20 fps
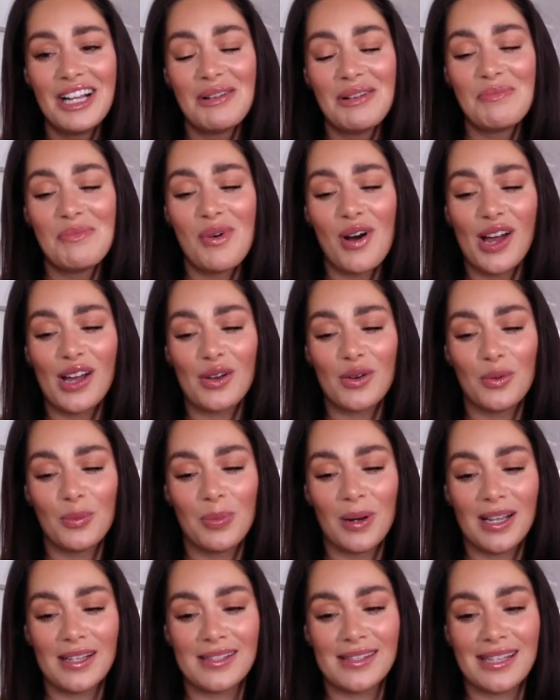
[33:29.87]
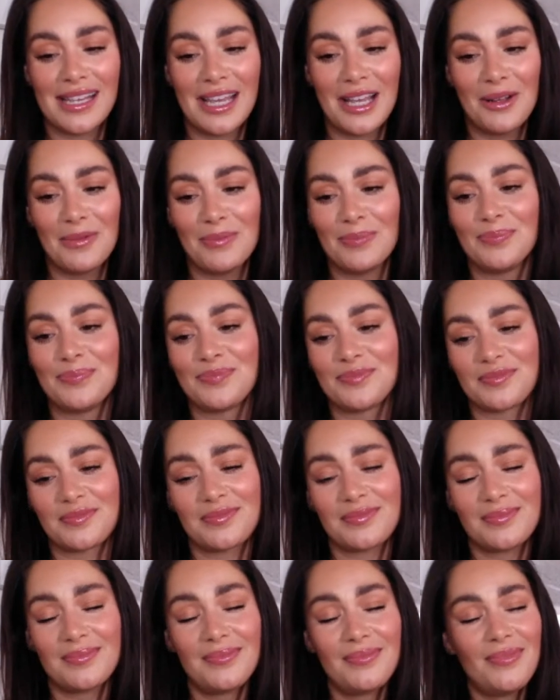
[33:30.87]
Michael, bless him.
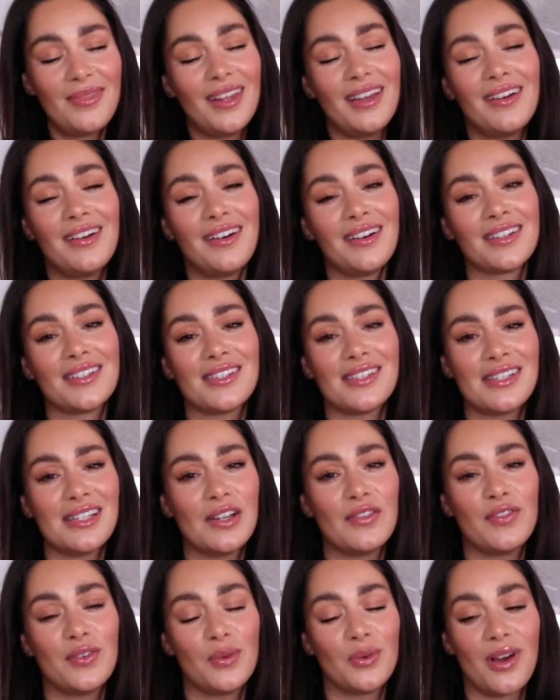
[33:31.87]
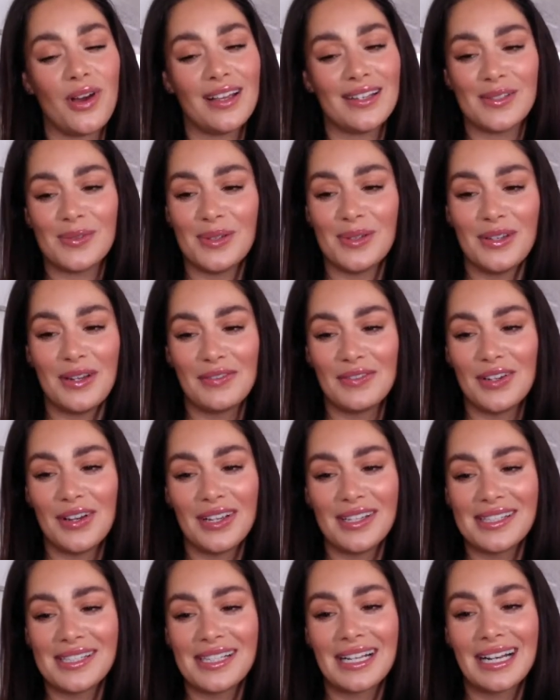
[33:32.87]
Oh, doesn't it feel nice when you have a
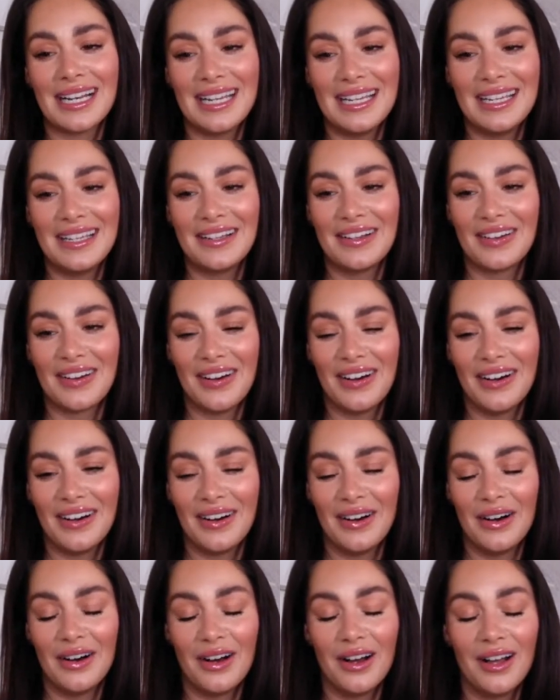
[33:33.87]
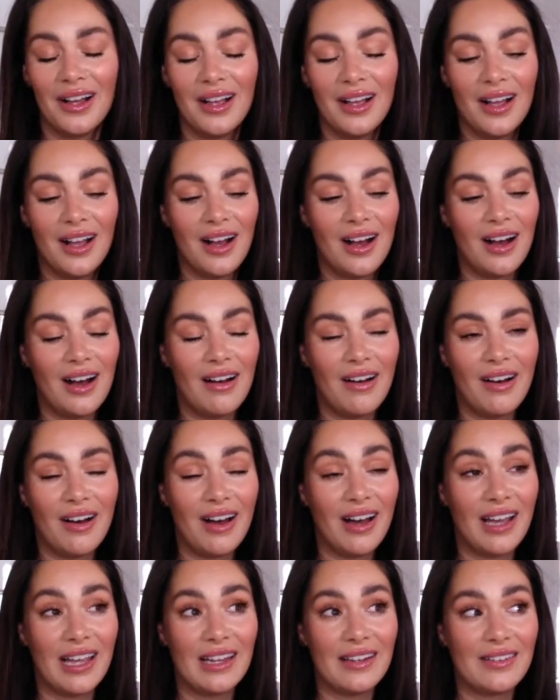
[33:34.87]
nice clean car?
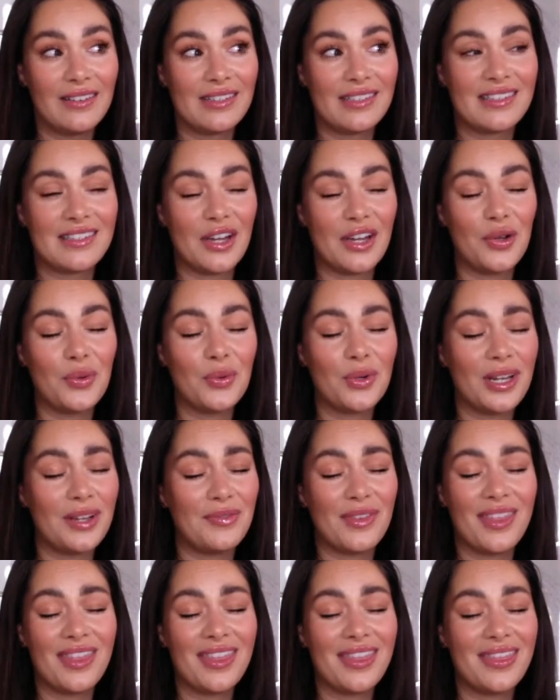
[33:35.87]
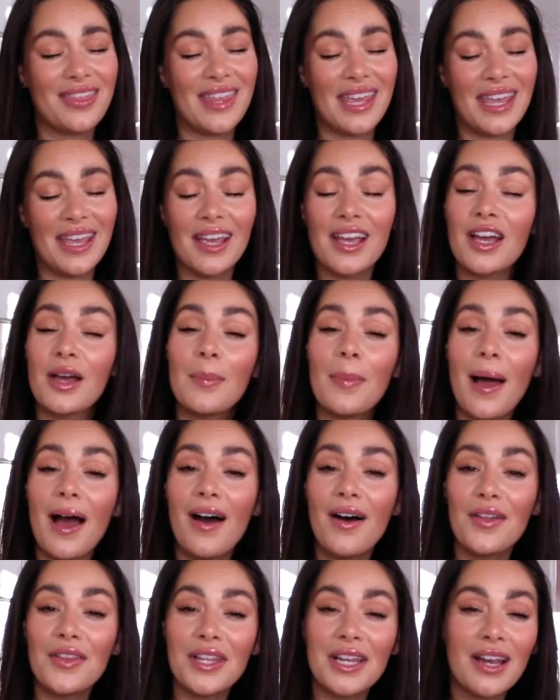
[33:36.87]
I don't want to even think
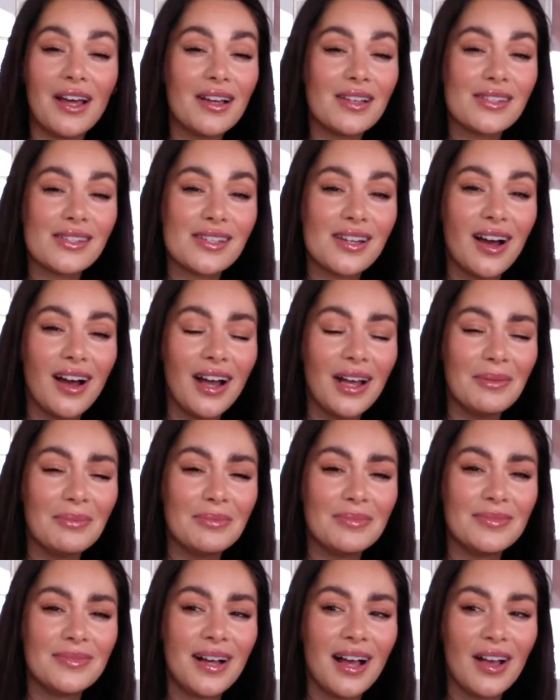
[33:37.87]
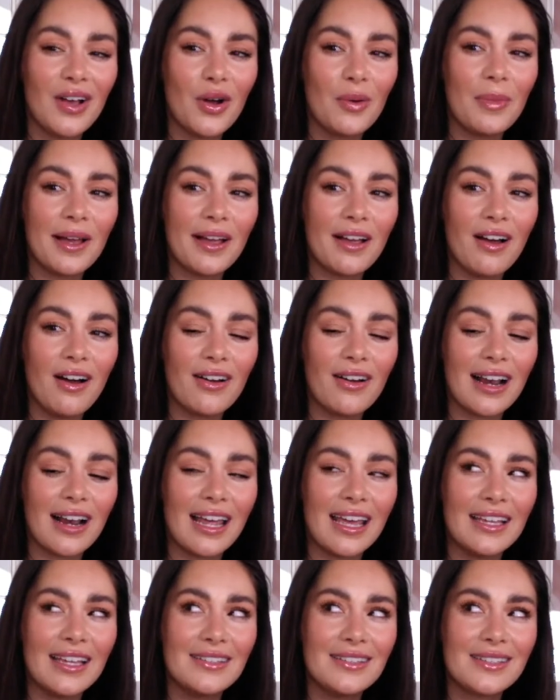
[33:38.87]
about the last time I got my car
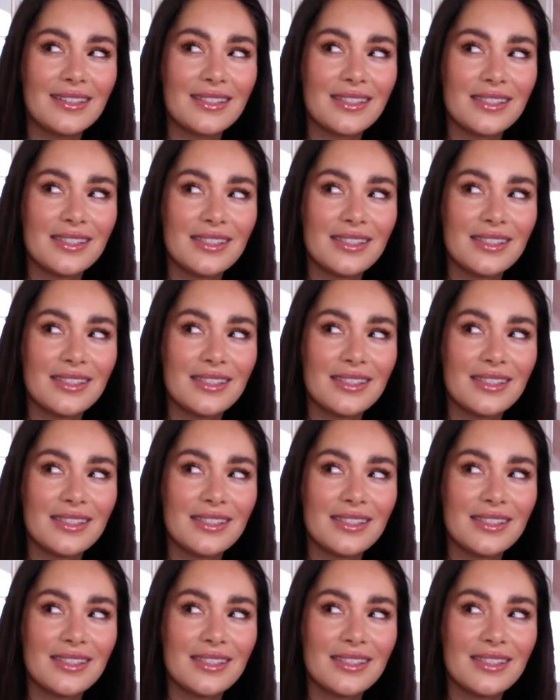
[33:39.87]
cleaned.